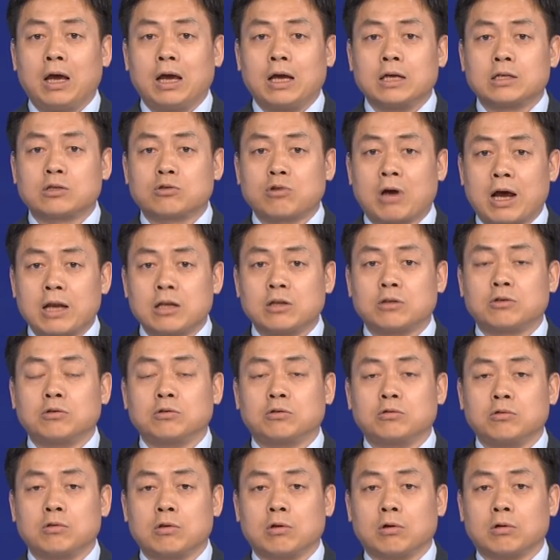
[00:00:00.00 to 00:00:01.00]
is trying to
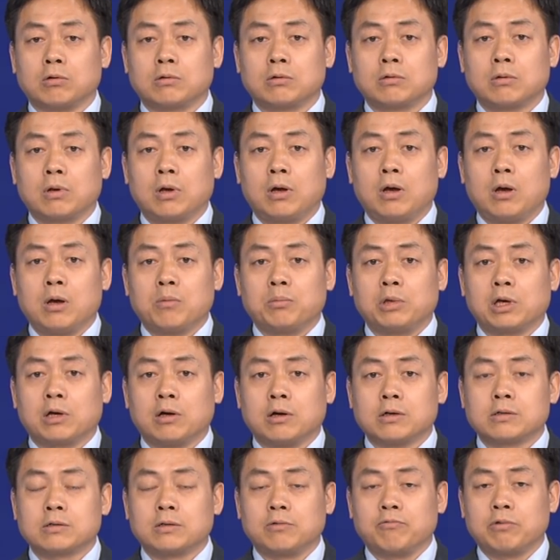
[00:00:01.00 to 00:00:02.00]
do that,
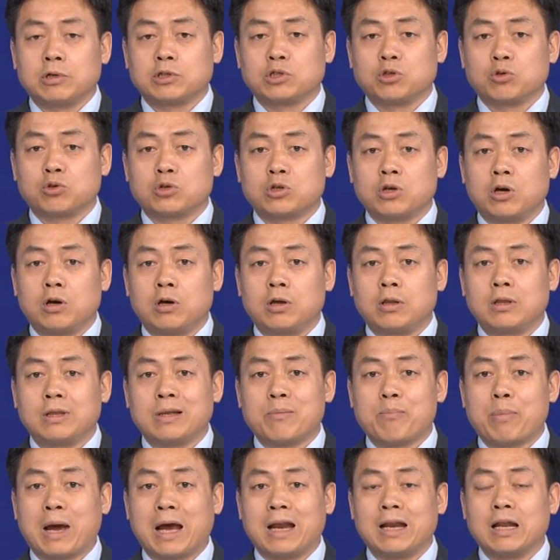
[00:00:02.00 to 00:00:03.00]
because we should turn
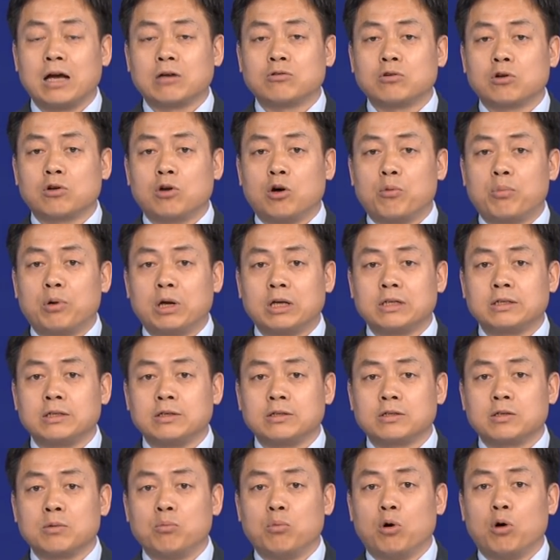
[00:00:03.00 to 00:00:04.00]
the bilateral cooperation
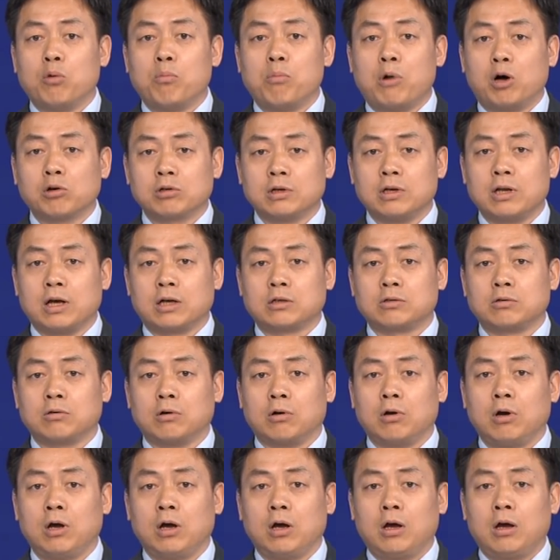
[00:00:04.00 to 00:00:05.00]
into more
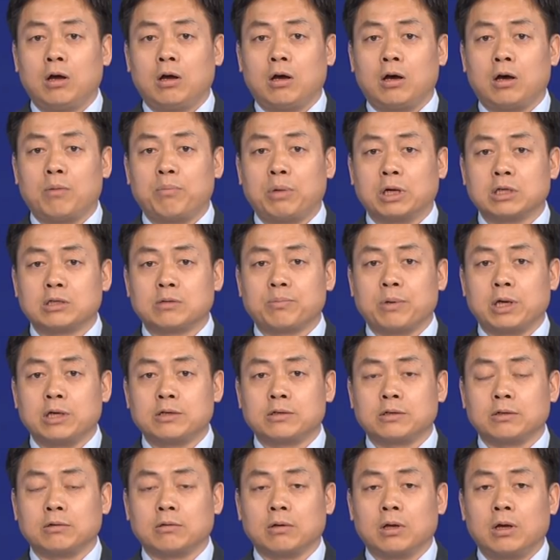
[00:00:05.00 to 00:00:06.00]
multilateral
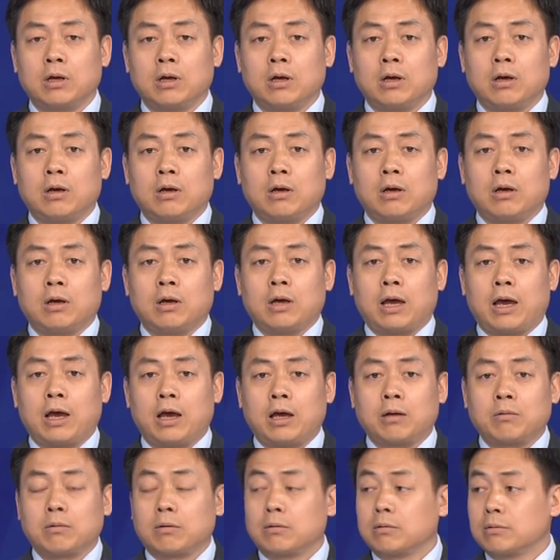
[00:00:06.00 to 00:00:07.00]
participation. But
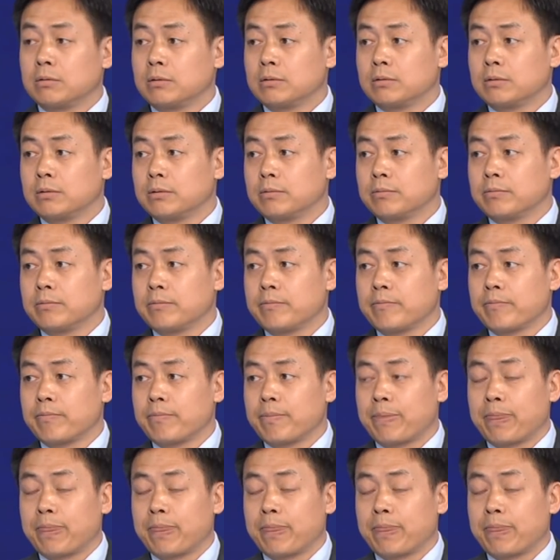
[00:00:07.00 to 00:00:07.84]
it's not the same thing.